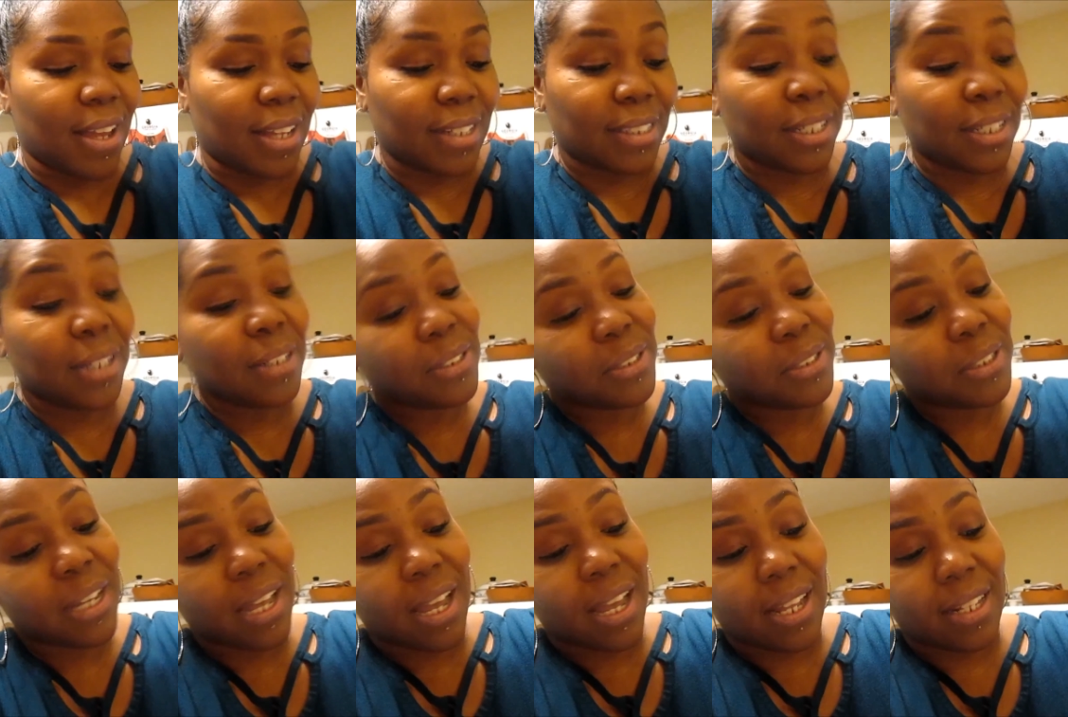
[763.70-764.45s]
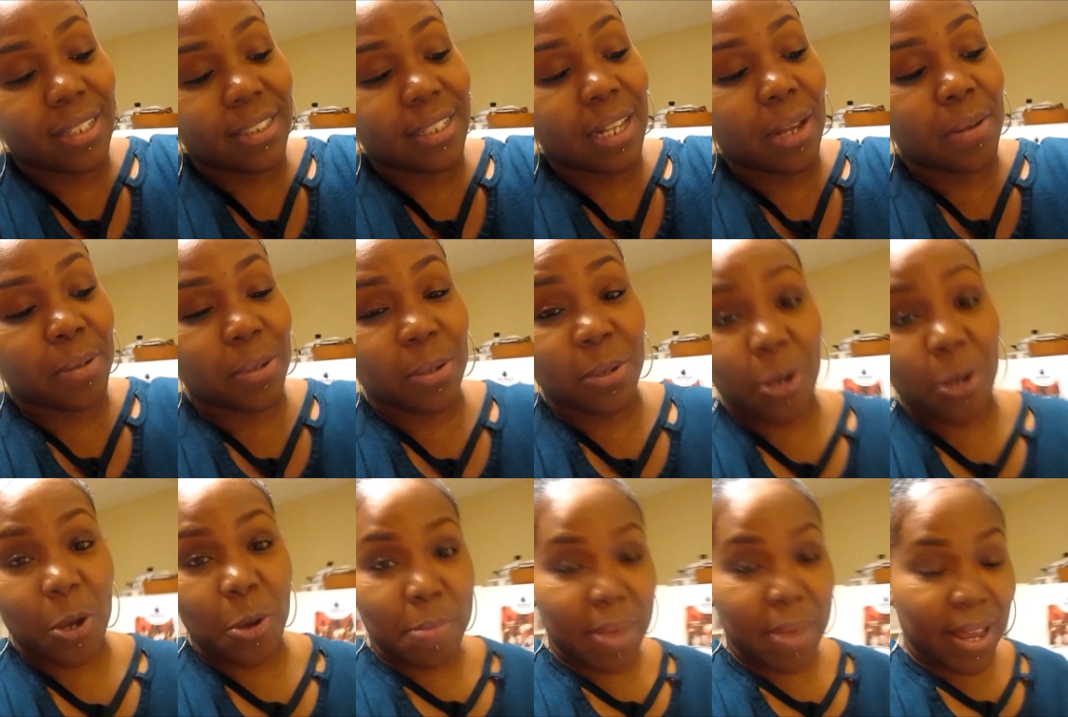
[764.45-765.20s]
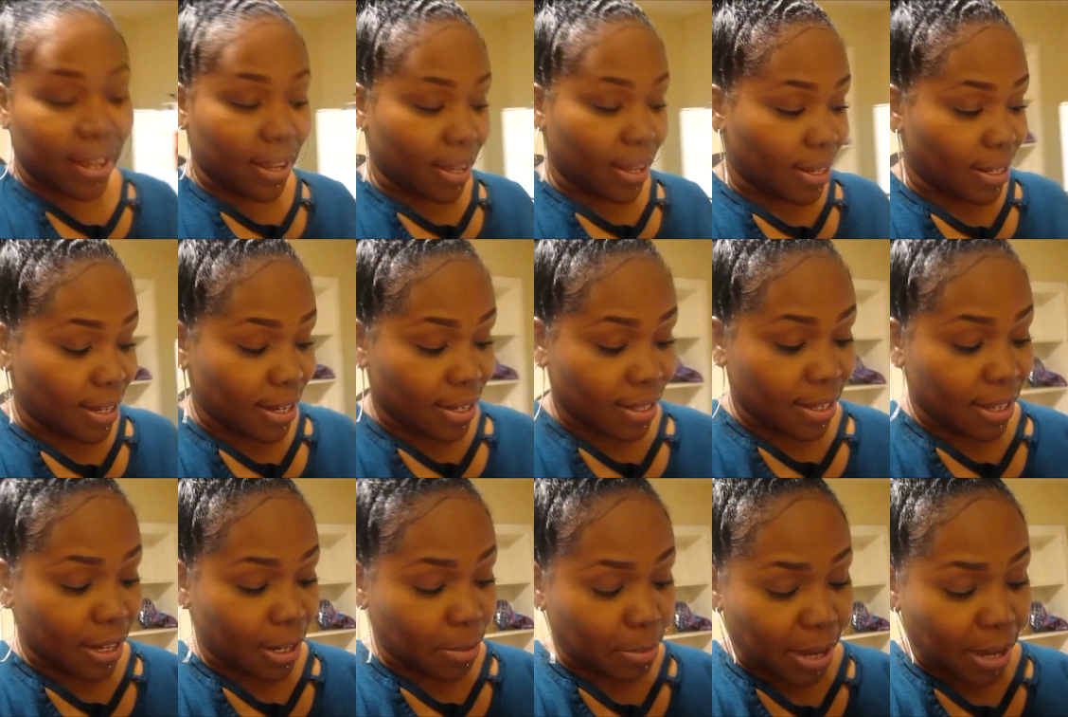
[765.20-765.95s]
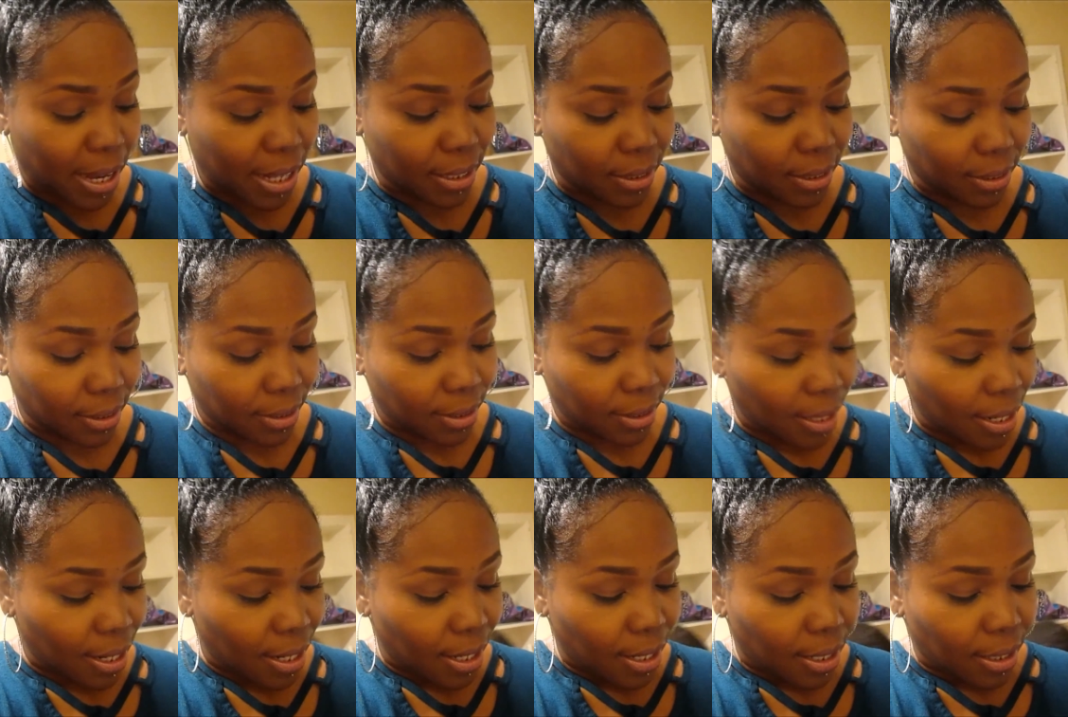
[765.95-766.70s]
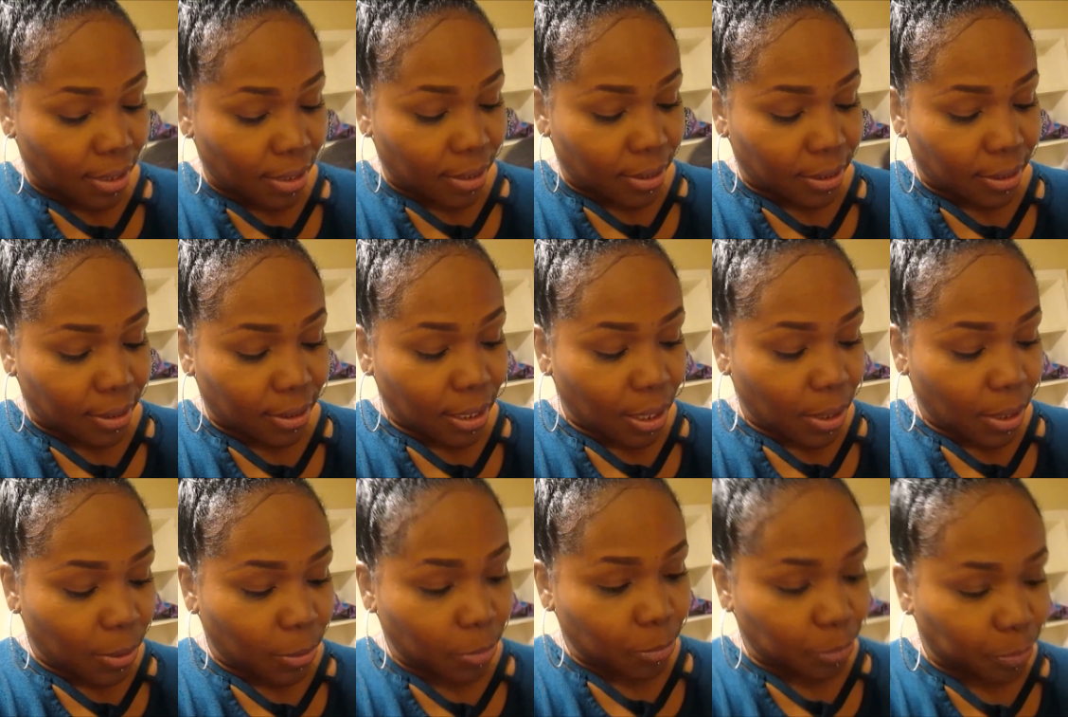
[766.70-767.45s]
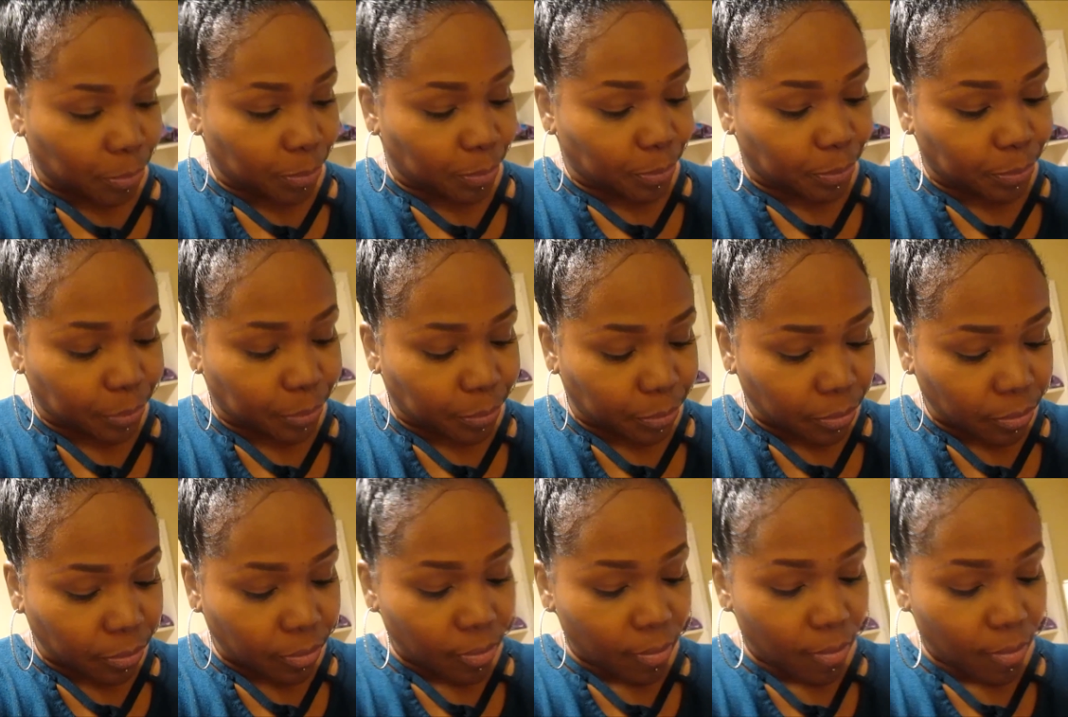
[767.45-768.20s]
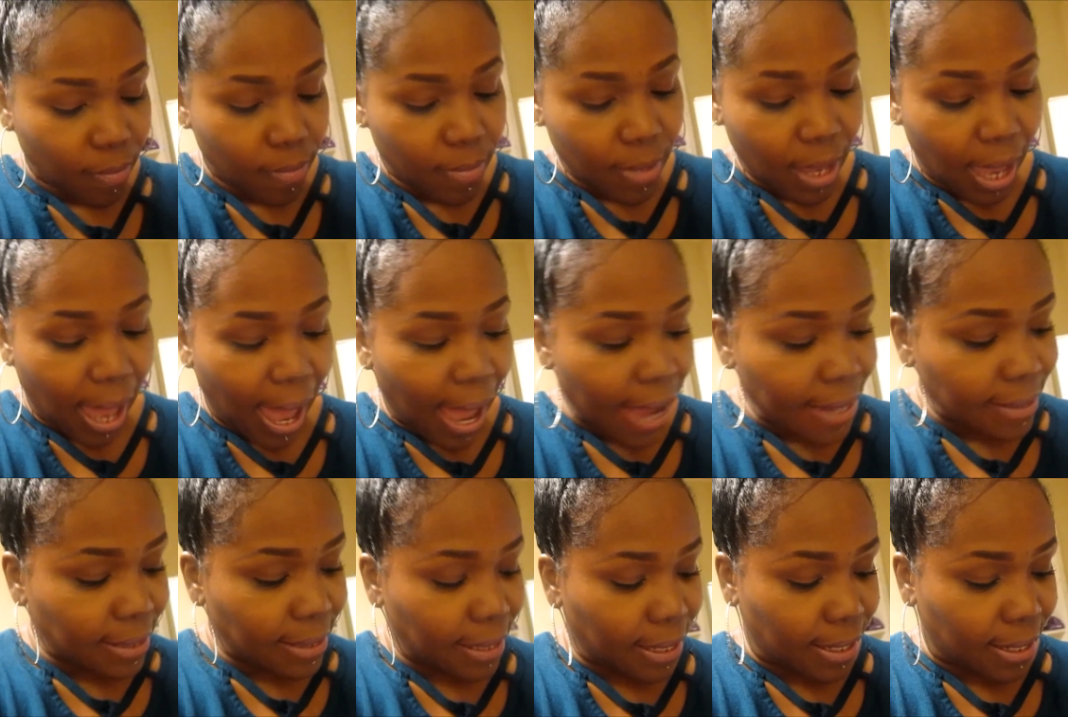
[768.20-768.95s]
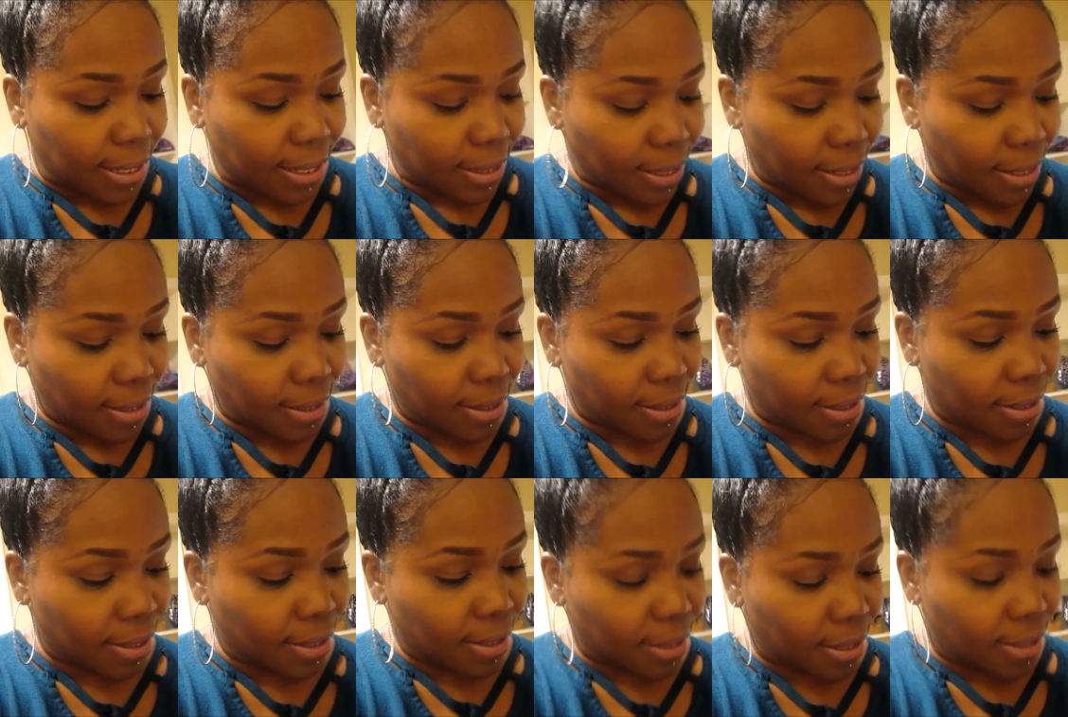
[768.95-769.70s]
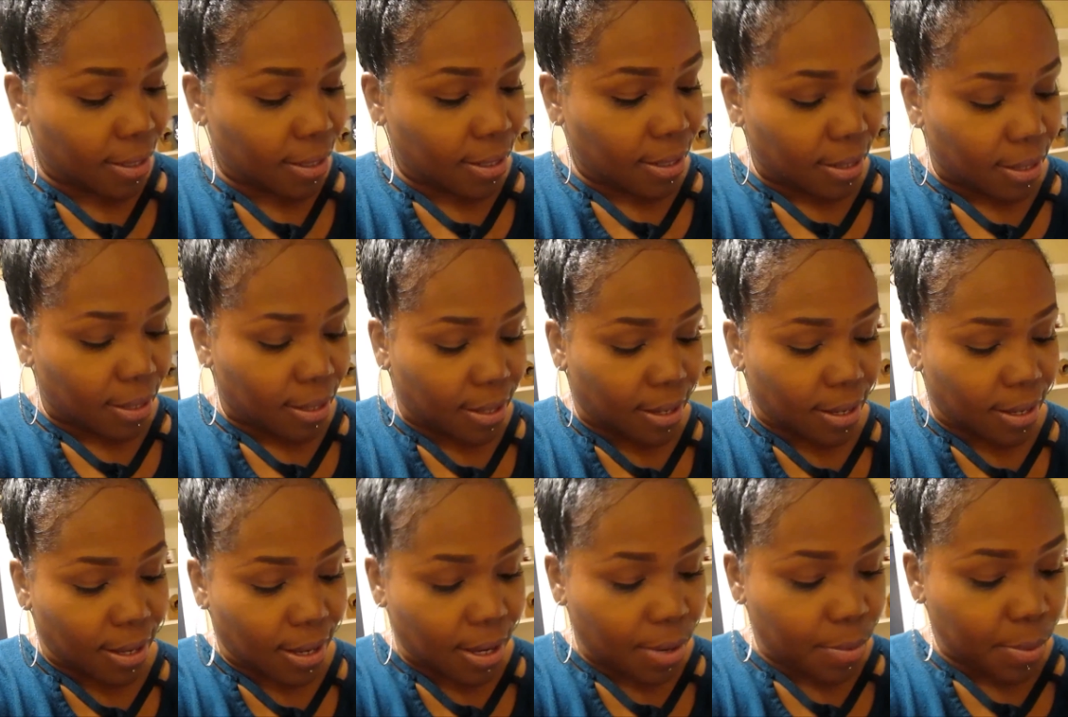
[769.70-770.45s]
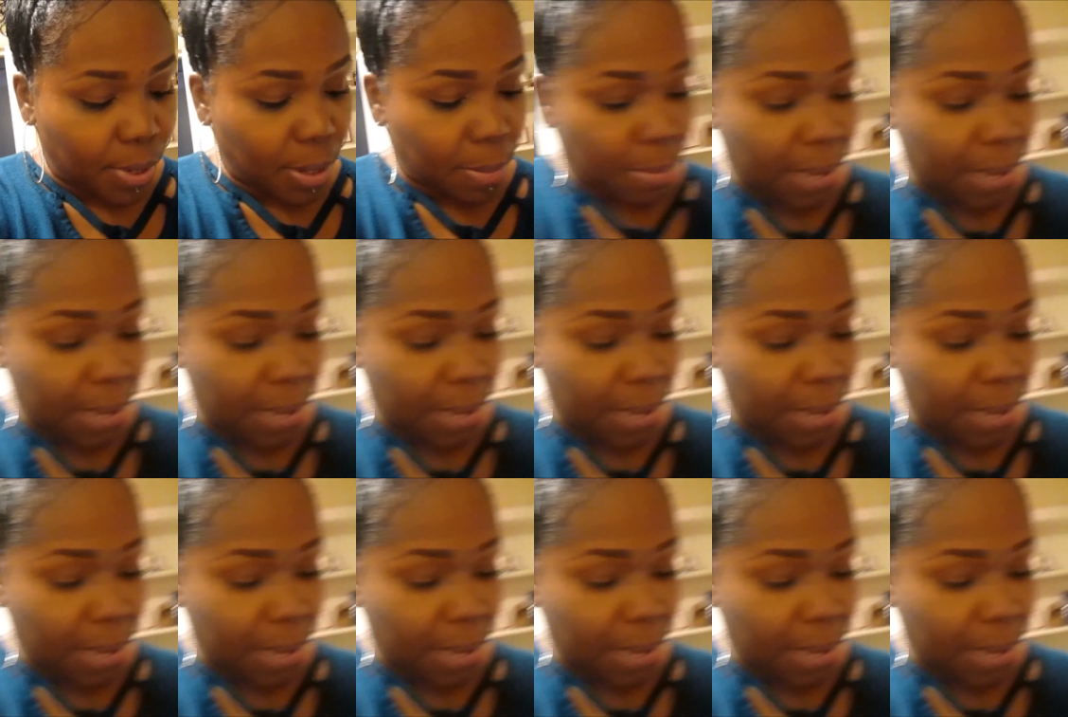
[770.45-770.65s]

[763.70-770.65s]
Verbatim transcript: I told you guys I was going to go back and get that nail polish. So, I did I went